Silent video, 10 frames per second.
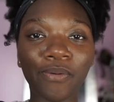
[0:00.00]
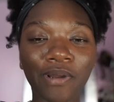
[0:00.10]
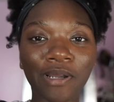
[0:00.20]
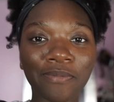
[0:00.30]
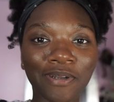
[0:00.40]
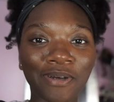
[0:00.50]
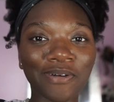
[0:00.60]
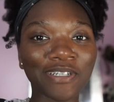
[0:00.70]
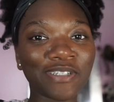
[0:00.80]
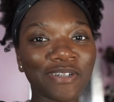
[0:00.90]
What up though?
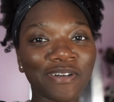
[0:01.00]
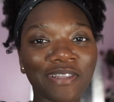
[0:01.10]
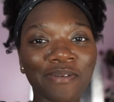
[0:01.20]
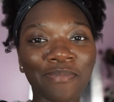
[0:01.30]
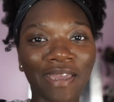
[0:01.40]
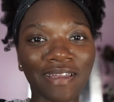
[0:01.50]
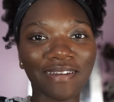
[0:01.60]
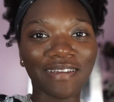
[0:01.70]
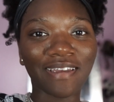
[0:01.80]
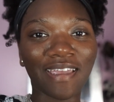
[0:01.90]
It's your girl
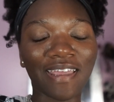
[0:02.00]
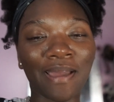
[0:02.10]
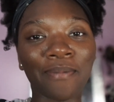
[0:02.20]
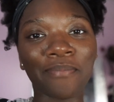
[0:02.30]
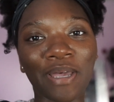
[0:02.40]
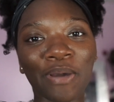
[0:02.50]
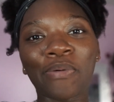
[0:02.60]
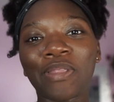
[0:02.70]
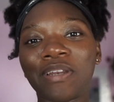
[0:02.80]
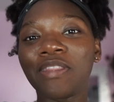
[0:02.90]
Amanda and I'm back
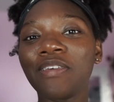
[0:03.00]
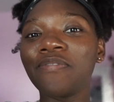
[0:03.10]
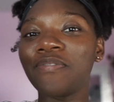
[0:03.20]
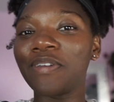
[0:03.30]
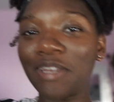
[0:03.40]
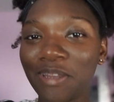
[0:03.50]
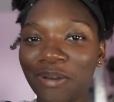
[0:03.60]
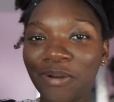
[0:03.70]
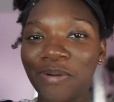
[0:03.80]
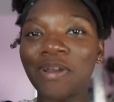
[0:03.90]
with another
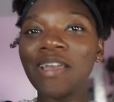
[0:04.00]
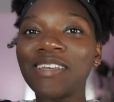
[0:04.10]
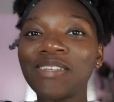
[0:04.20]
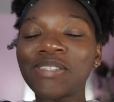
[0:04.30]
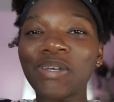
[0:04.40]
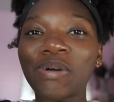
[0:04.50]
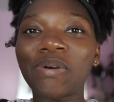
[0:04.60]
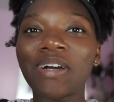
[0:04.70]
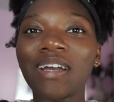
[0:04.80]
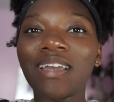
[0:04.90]
video.
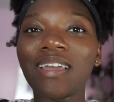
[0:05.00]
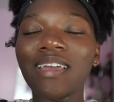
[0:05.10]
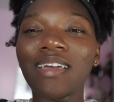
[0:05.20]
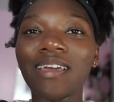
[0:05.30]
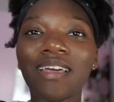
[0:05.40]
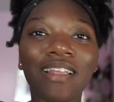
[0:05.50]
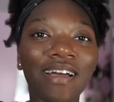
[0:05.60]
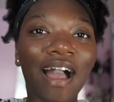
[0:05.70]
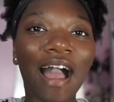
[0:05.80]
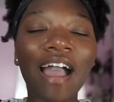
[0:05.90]
So
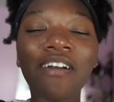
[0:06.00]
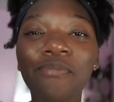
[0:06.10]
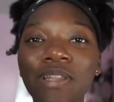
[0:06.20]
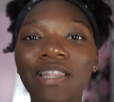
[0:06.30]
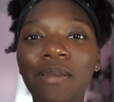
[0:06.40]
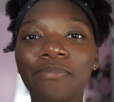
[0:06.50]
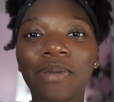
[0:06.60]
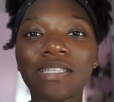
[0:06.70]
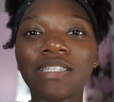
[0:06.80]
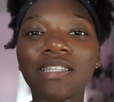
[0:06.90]
I have been like
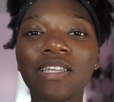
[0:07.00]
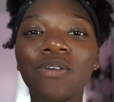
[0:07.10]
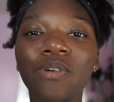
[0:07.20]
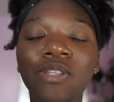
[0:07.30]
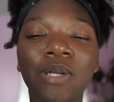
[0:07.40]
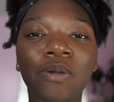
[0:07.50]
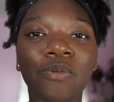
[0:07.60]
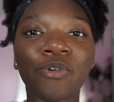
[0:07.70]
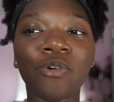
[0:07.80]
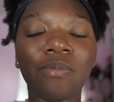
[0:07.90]
basically going through my
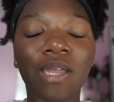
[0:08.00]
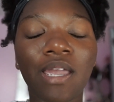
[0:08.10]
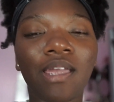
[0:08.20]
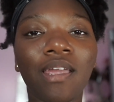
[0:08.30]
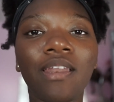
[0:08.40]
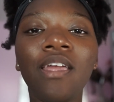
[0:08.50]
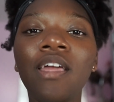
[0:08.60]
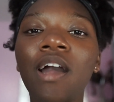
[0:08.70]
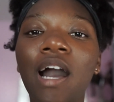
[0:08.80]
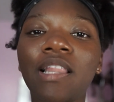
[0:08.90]
room, and
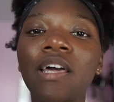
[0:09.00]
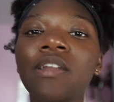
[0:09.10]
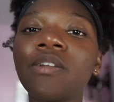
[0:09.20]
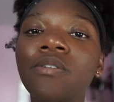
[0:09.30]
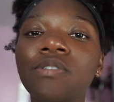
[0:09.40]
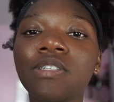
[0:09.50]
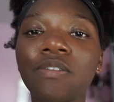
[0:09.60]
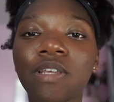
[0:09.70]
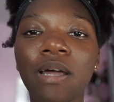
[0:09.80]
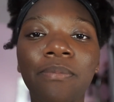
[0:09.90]
a lot of the new stuff
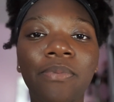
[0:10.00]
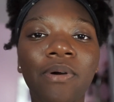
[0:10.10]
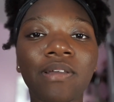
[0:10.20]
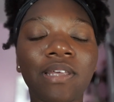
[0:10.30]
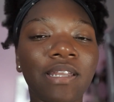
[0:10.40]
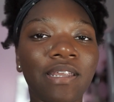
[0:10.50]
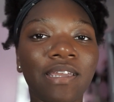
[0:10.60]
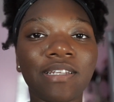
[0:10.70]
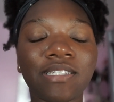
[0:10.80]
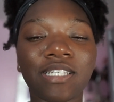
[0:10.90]
that I bought that I didn't get
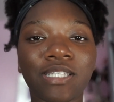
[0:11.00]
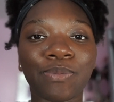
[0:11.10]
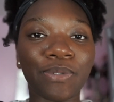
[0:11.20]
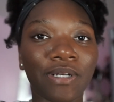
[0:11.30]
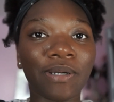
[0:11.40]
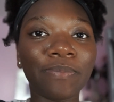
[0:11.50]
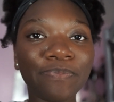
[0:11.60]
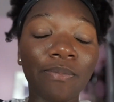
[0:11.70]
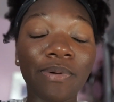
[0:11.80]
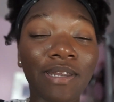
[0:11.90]
a chance to put up
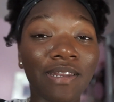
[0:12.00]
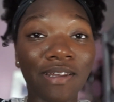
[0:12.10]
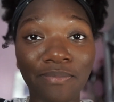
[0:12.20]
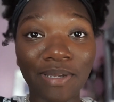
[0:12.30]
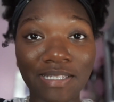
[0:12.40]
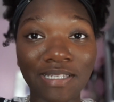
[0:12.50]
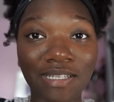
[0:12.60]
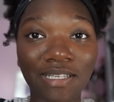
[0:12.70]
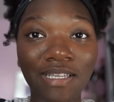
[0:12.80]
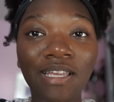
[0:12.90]
and putting it up
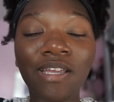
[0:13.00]
basically.